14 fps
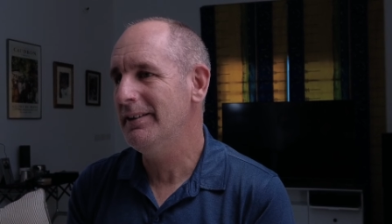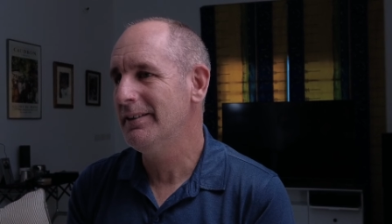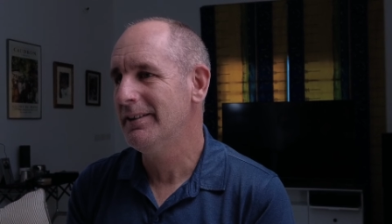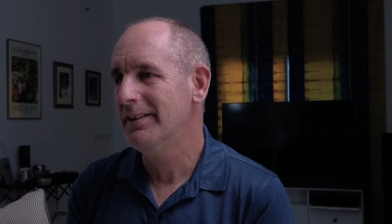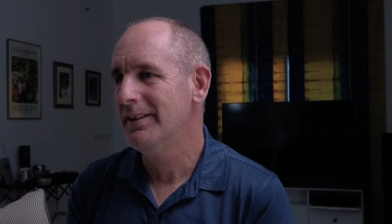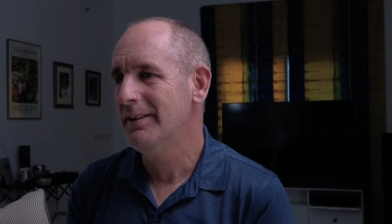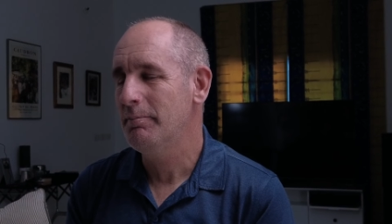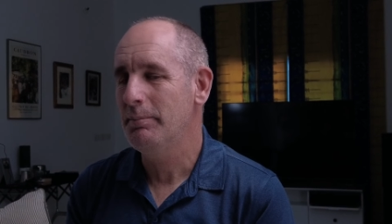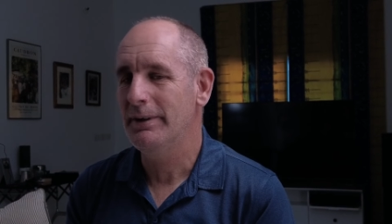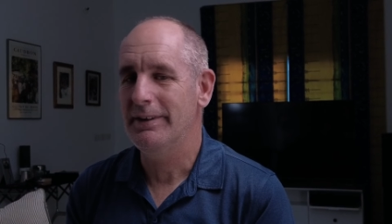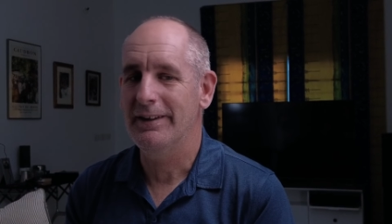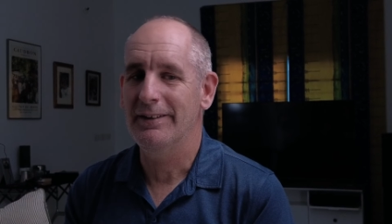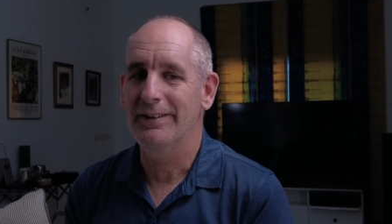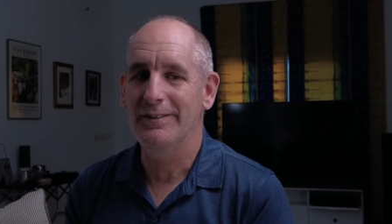Mm-hmm.
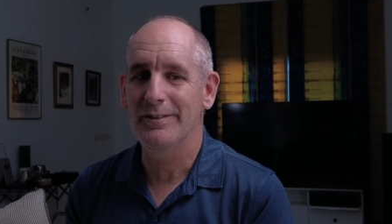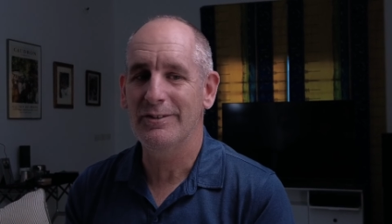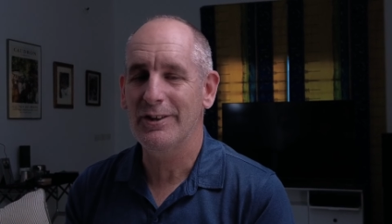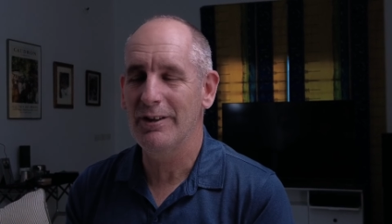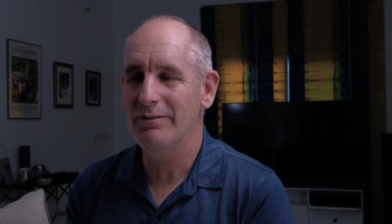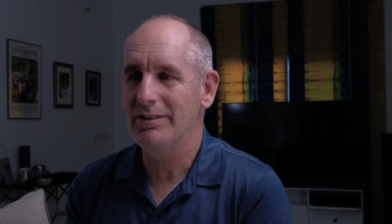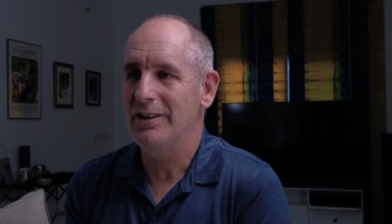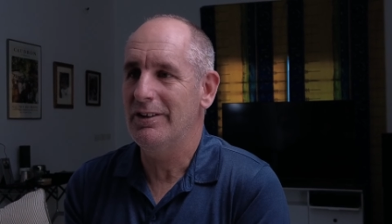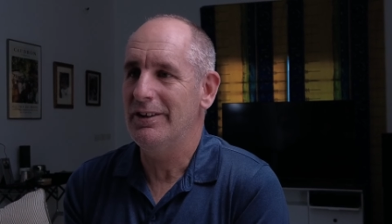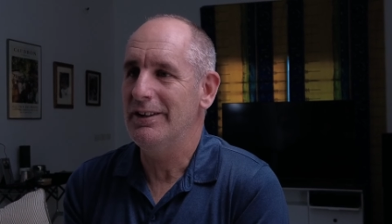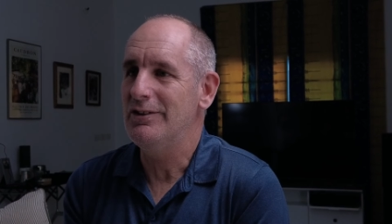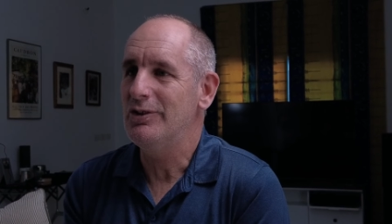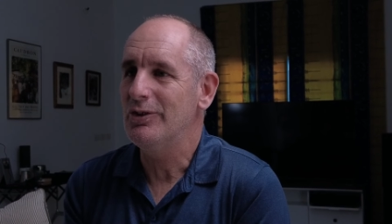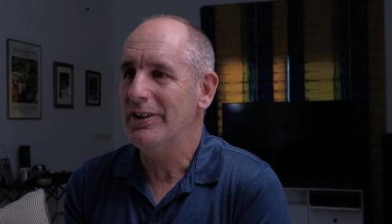But then I discovered that I
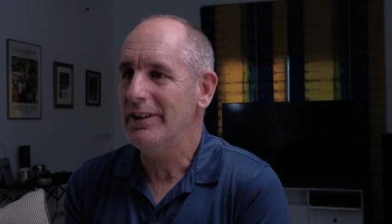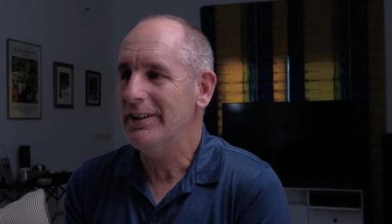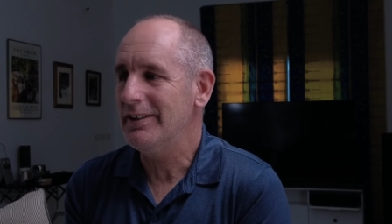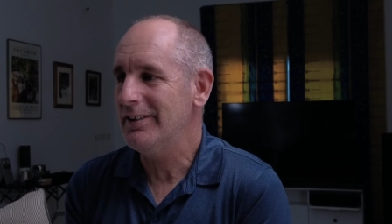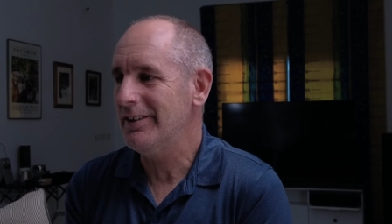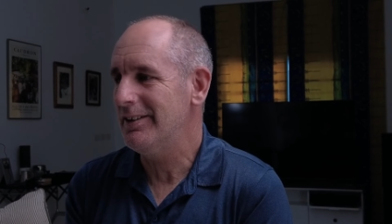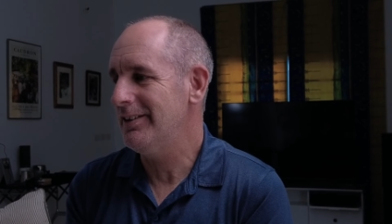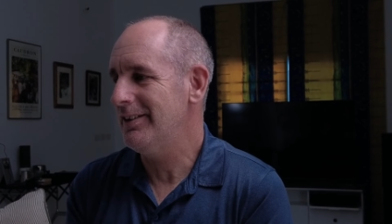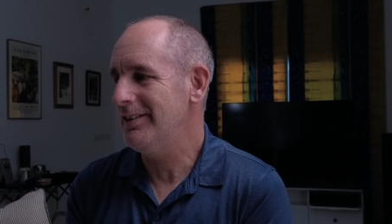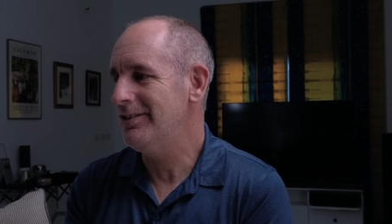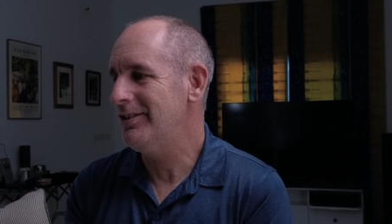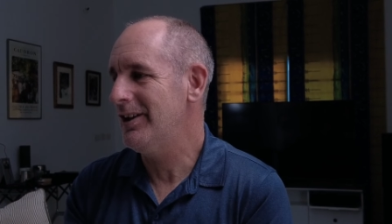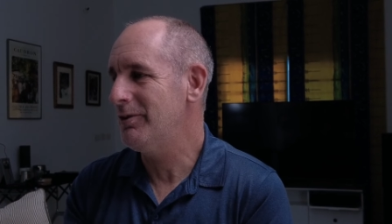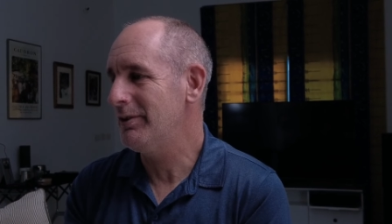enjoyed it. I
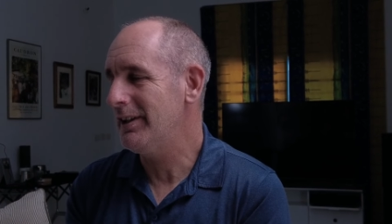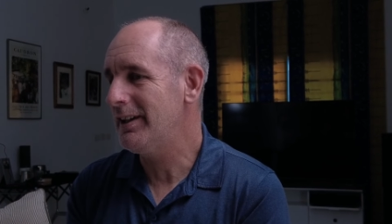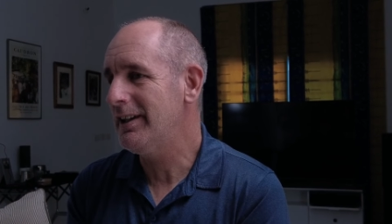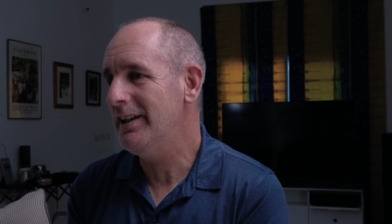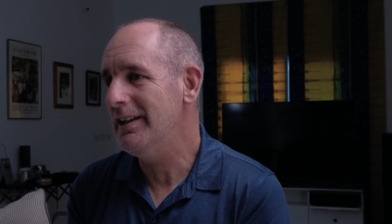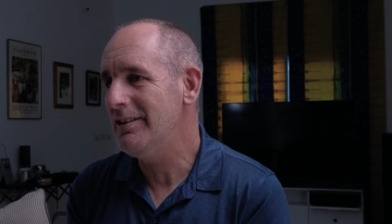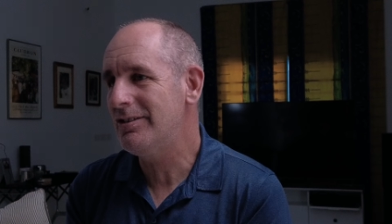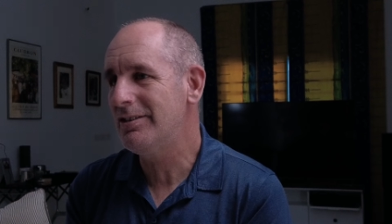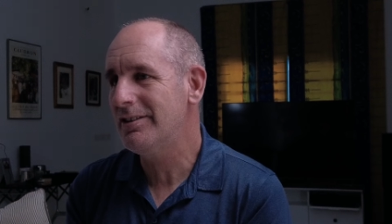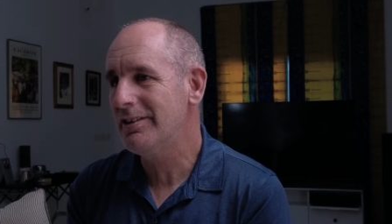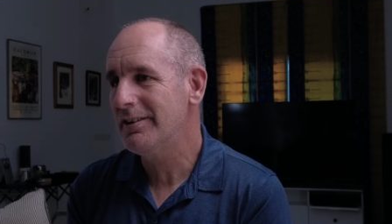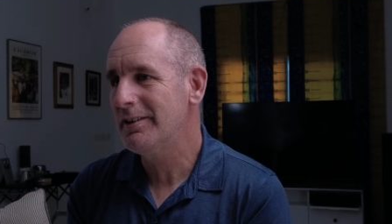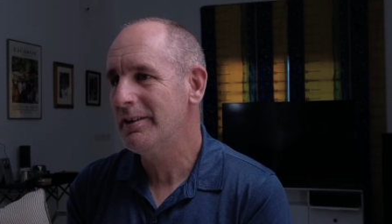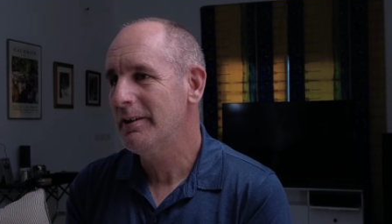gelled with the kids.